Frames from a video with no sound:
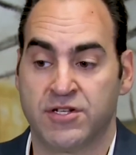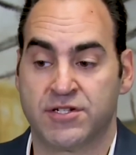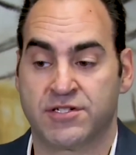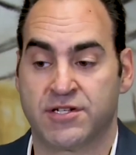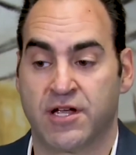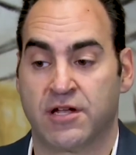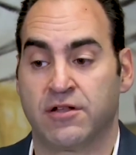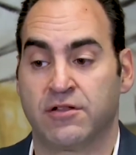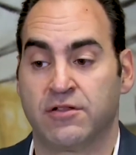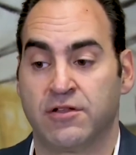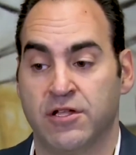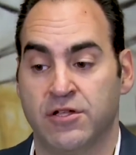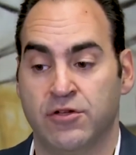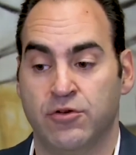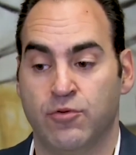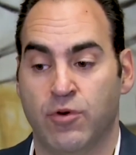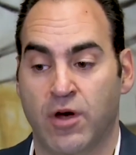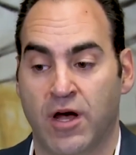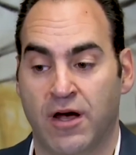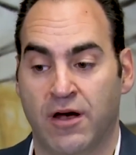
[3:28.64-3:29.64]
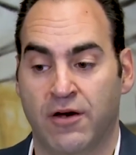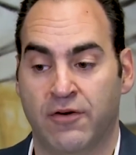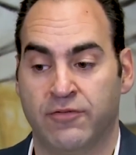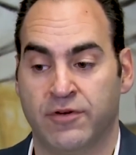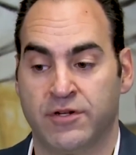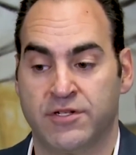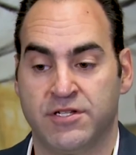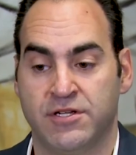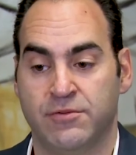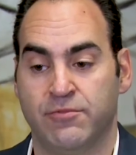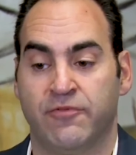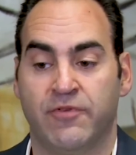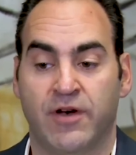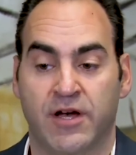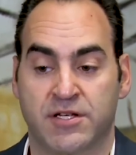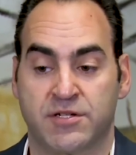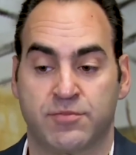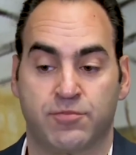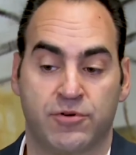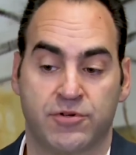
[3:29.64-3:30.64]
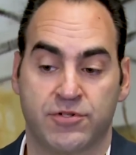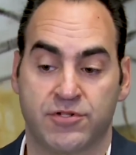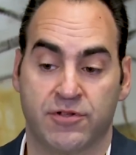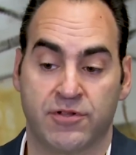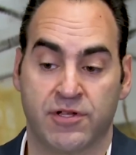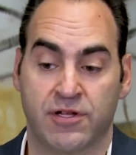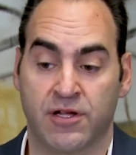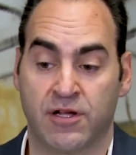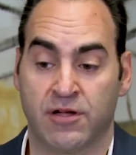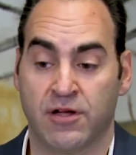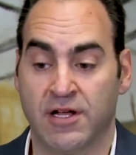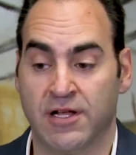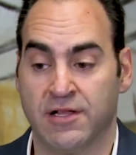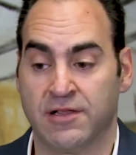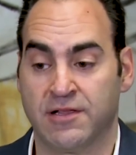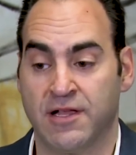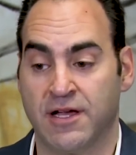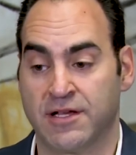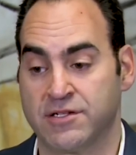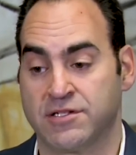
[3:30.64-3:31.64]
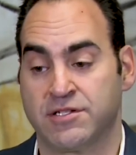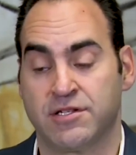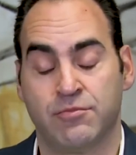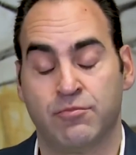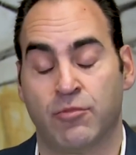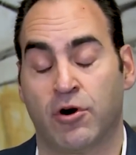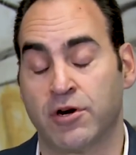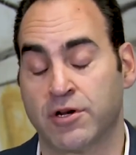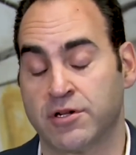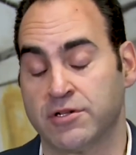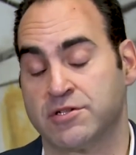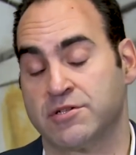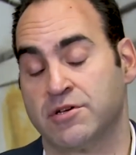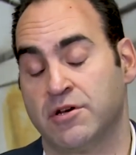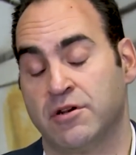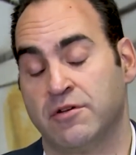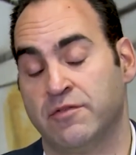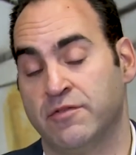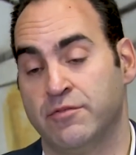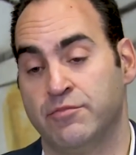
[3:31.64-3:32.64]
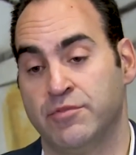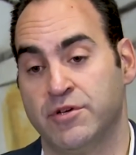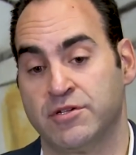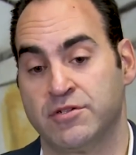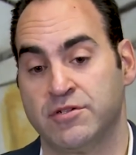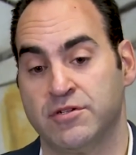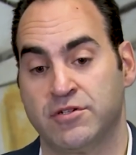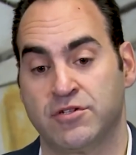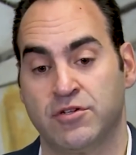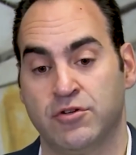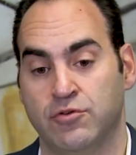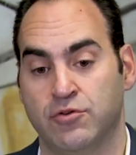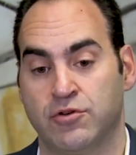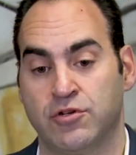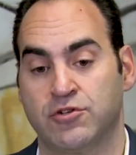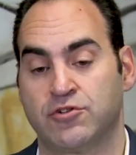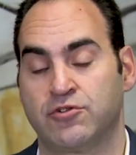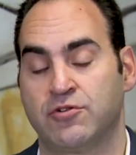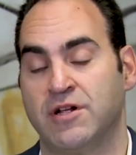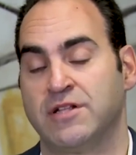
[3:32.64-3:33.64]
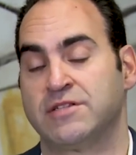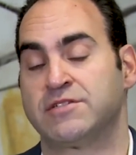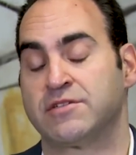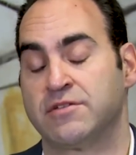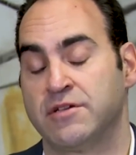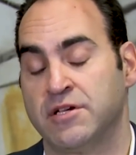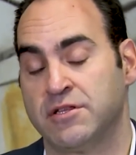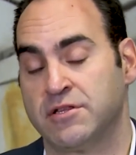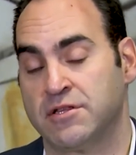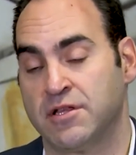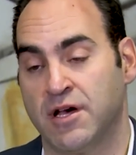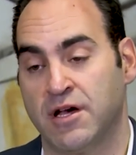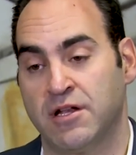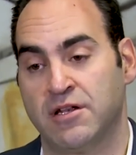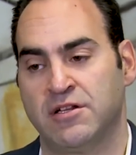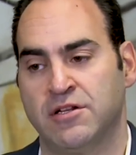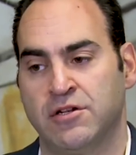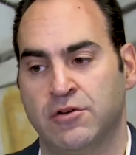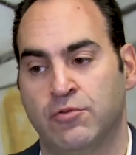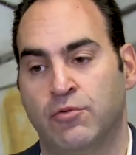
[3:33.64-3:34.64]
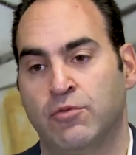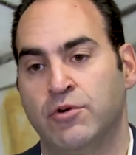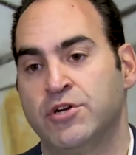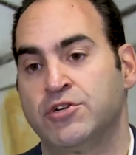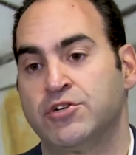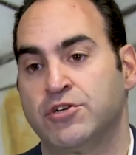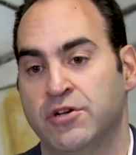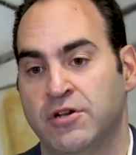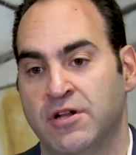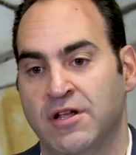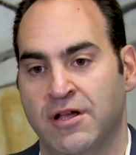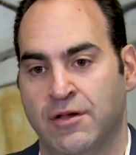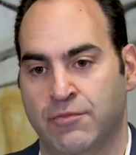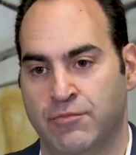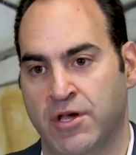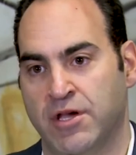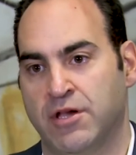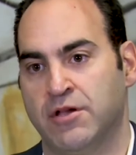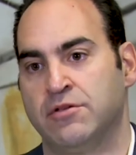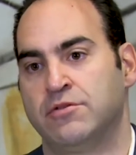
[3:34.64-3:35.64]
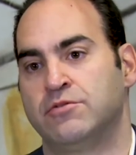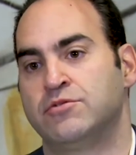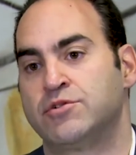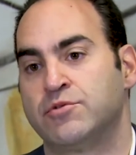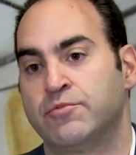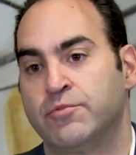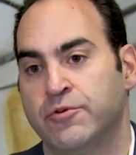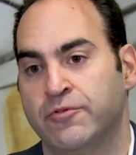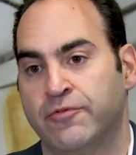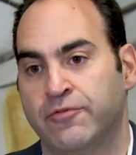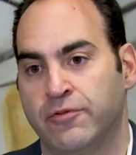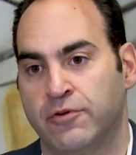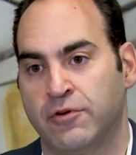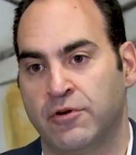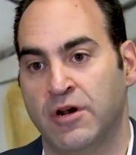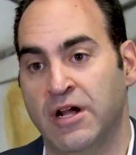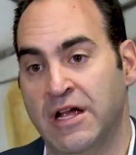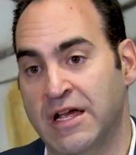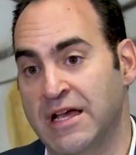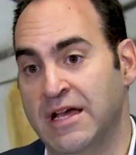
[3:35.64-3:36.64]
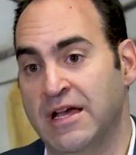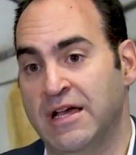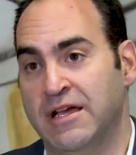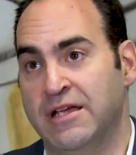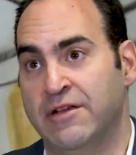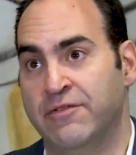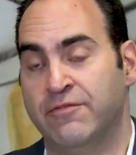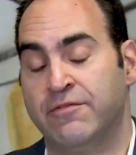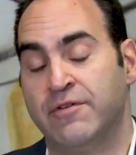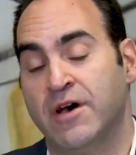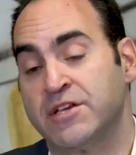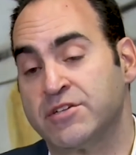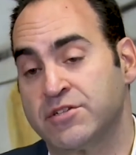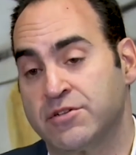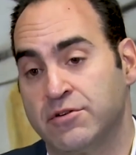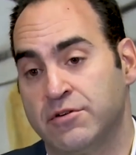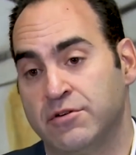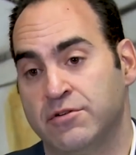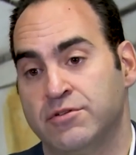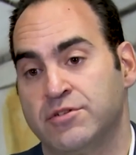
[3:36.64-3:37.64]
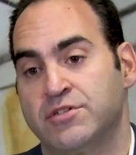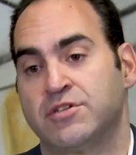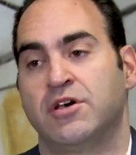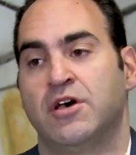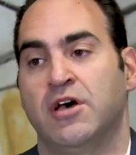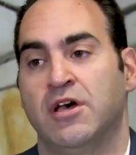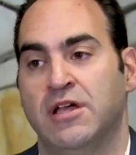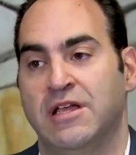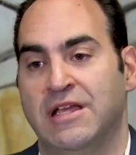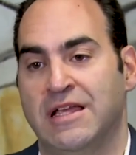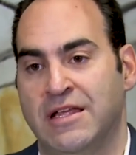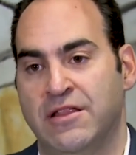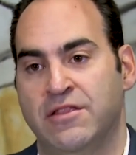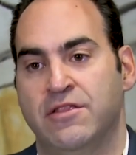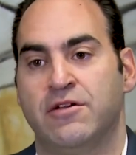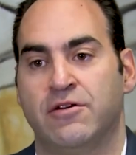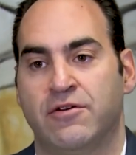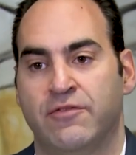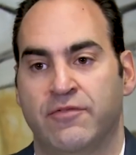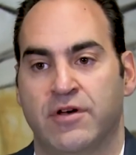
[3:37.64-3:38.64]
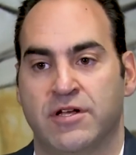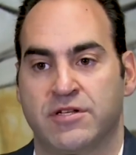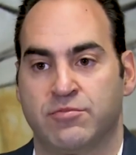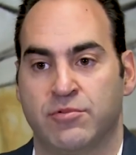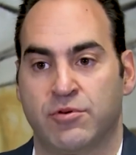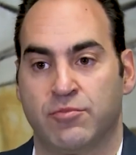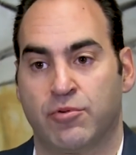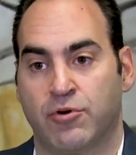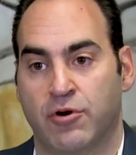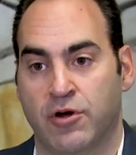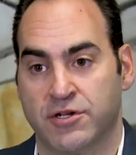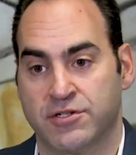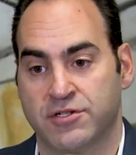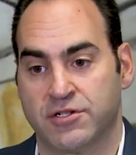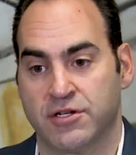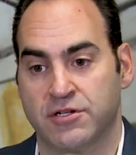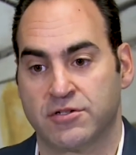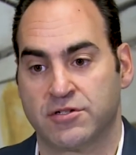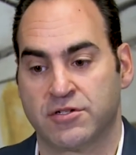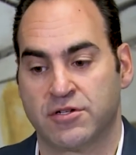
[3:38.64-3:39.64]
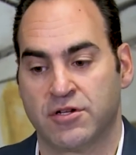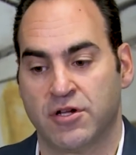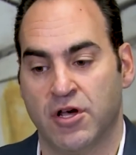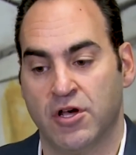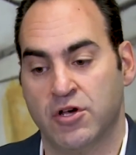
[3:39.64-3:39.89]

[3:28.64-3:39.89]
suddenly you have a team of experts on the legacy market side of the business who can translate that, enrich it, and make it usable for investors in their investment process.